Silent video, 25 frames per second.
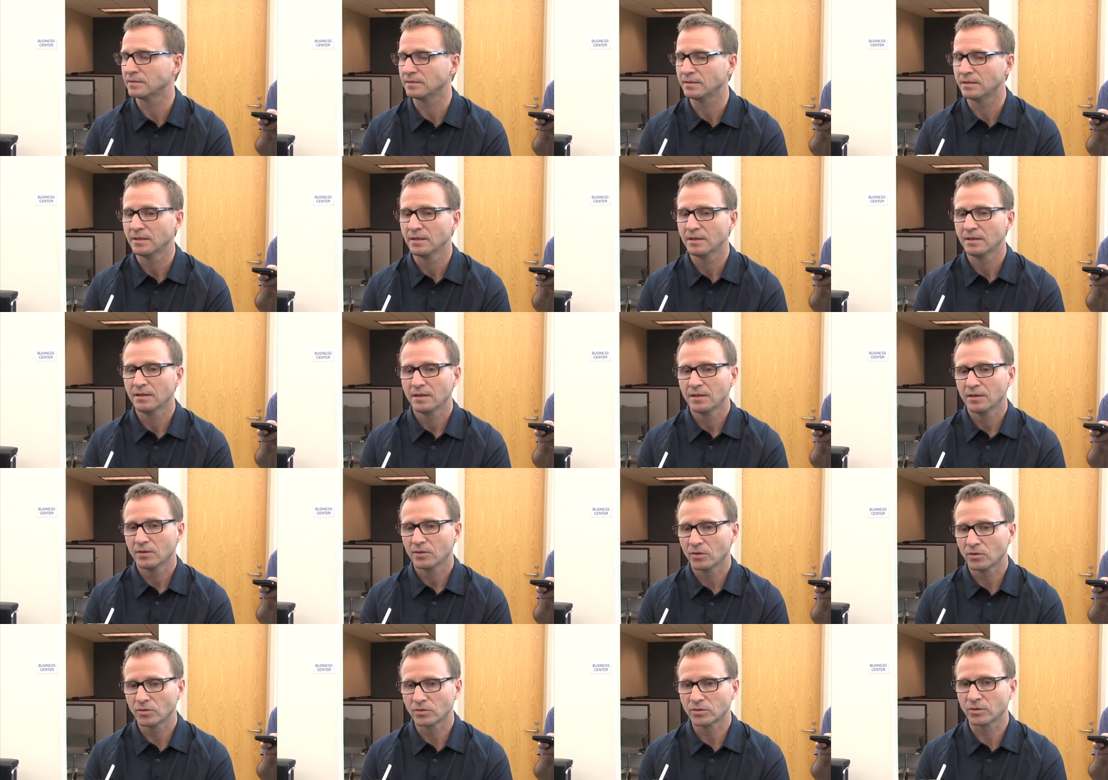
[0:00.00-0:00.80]
And,
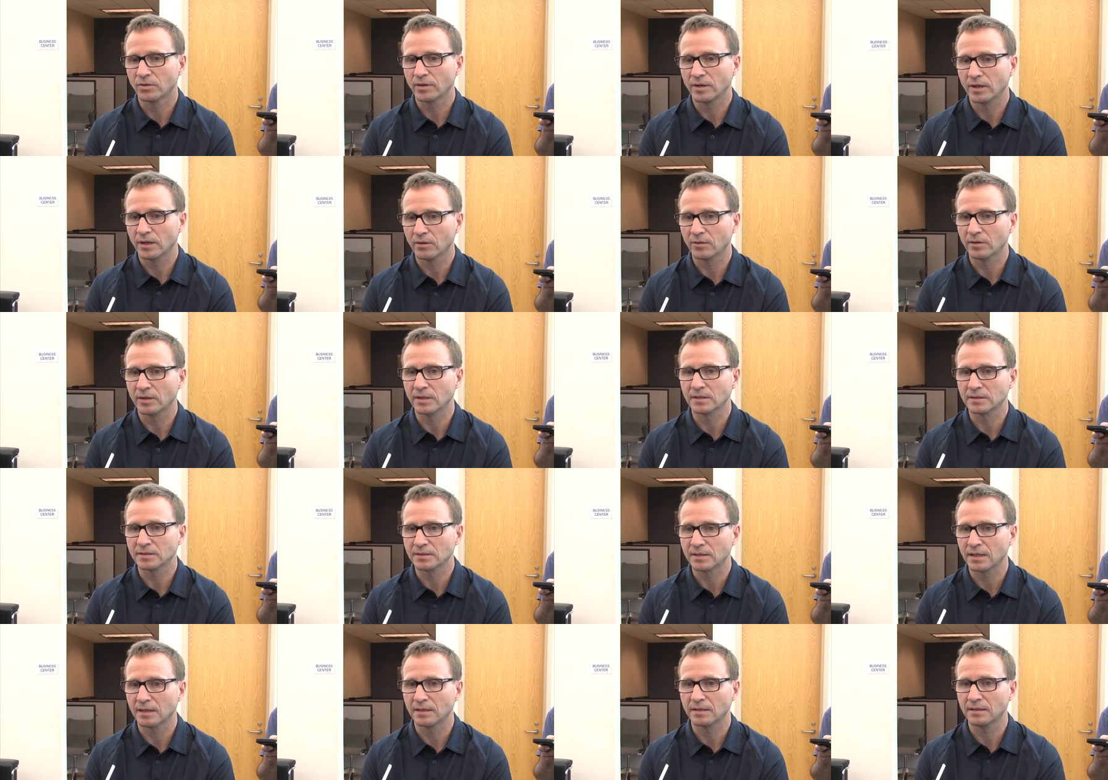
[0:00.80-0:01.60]
those are
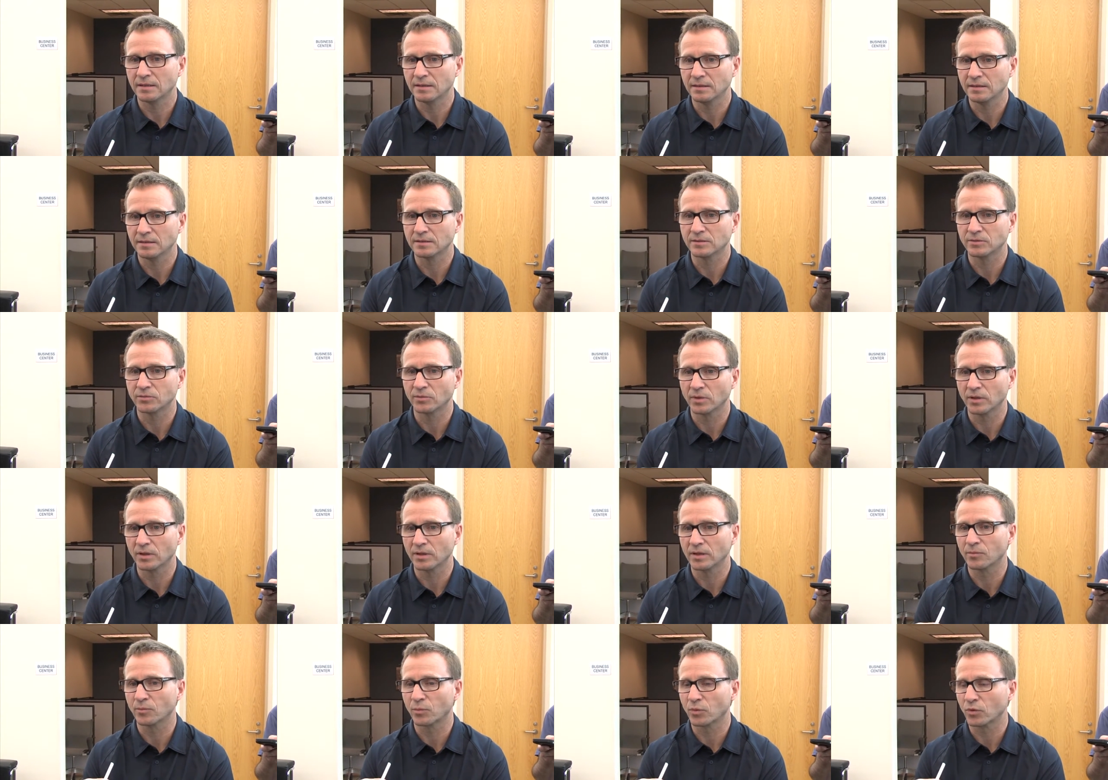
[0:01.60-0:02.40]
areas that he has
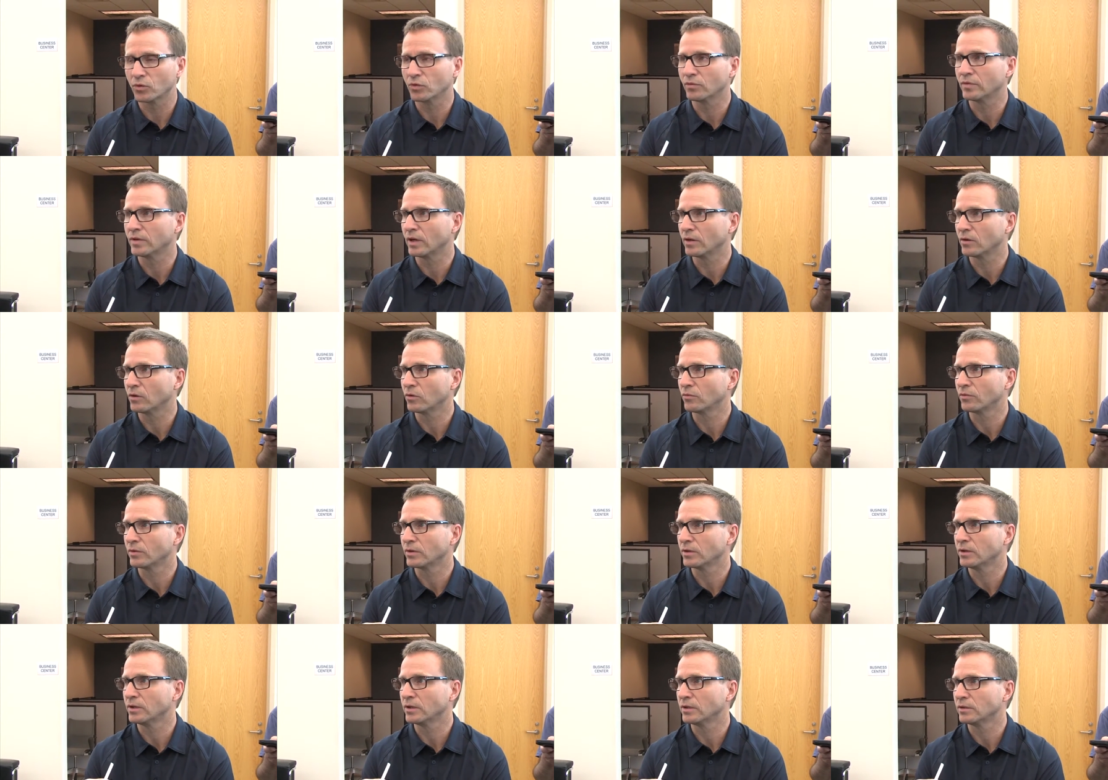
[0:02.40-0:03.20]
really improved on
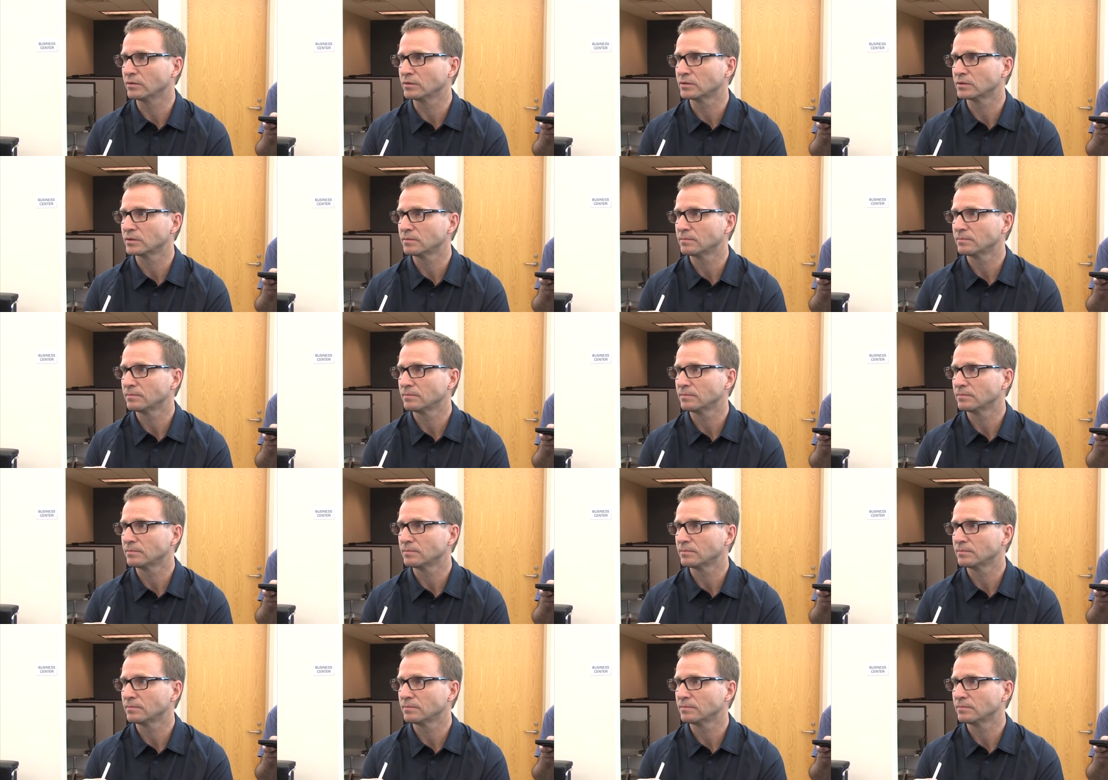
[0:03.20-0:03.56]
over the years.